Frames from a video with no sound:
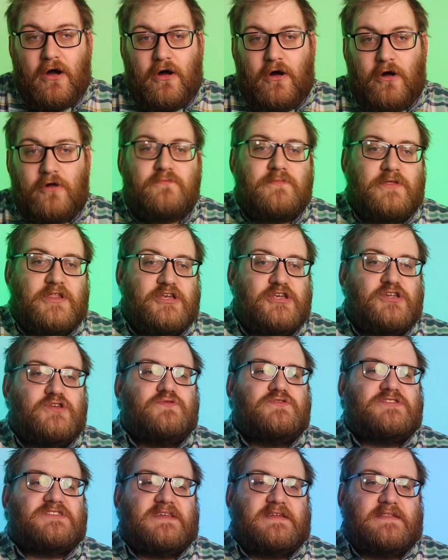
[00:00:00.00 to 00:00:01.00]
On with the
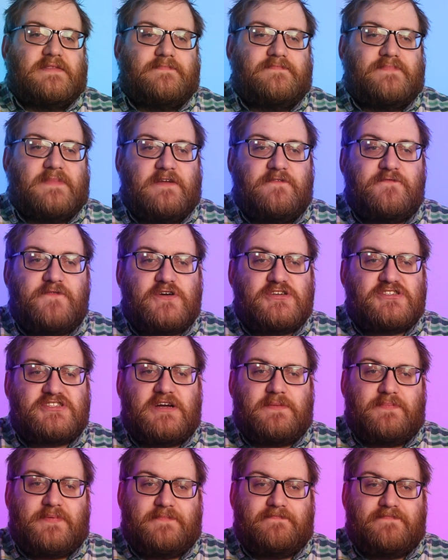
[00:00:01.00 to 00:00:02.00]
news then. And first
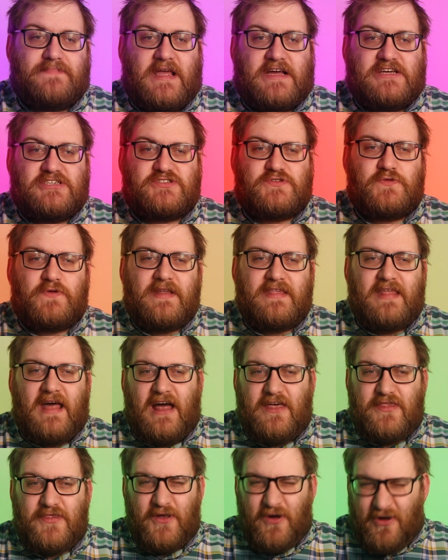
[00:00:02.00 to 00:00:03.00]
up, a story that
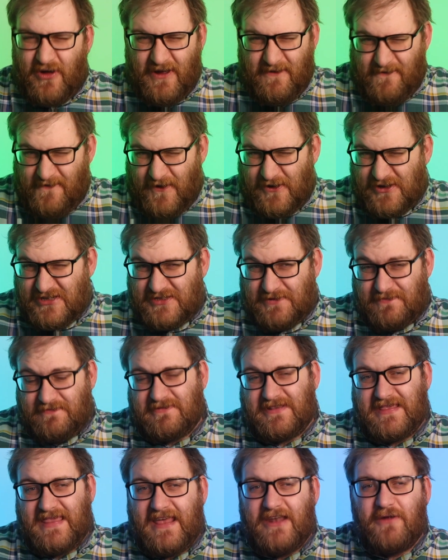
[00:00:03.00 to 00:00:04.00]
I thought at first a
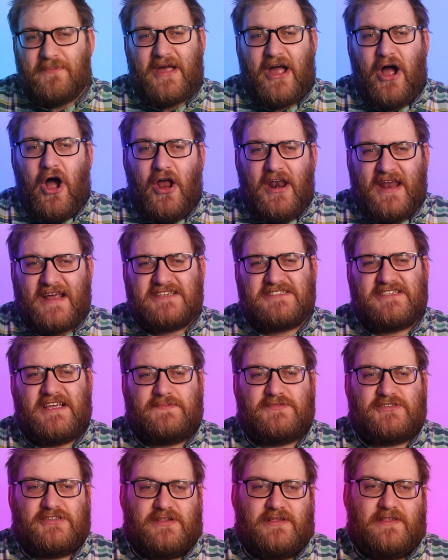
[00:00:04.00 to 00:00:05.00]
little bit
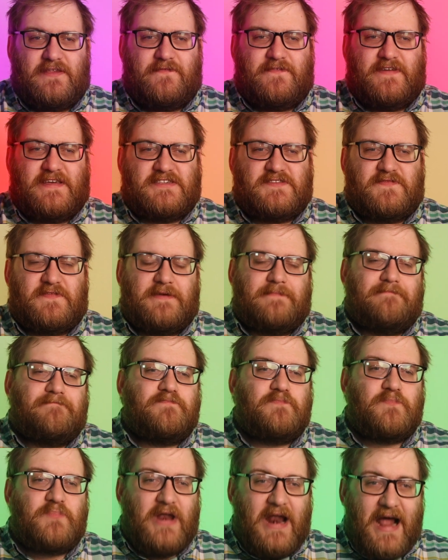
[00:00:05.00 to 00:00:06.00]
unexceptional at the face of it,
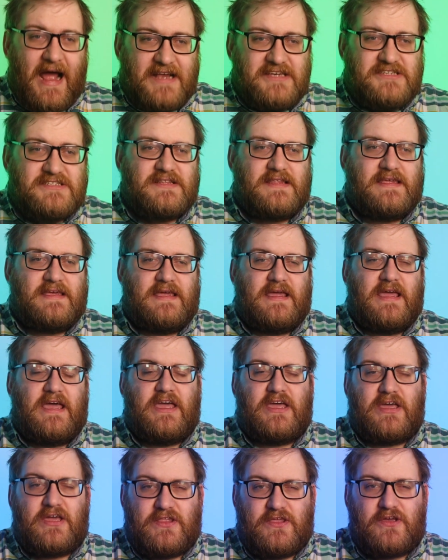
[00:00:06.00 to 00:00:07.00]
but actually it
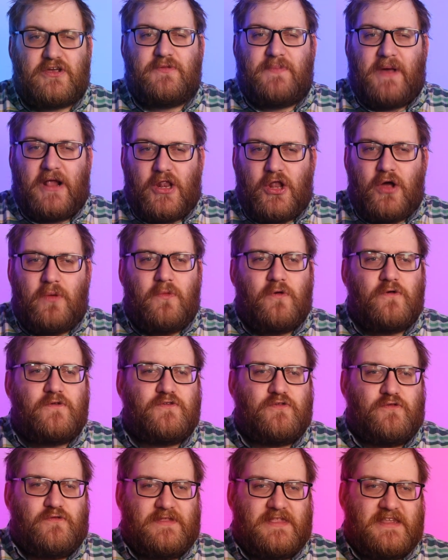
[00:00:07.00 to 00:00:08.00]
could be a lot more
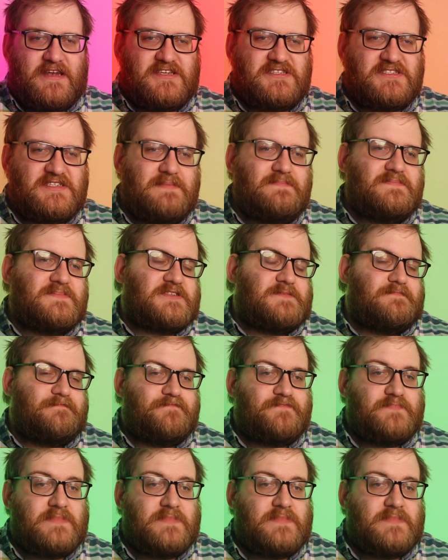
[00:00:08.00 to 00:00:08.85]
to it than it seems.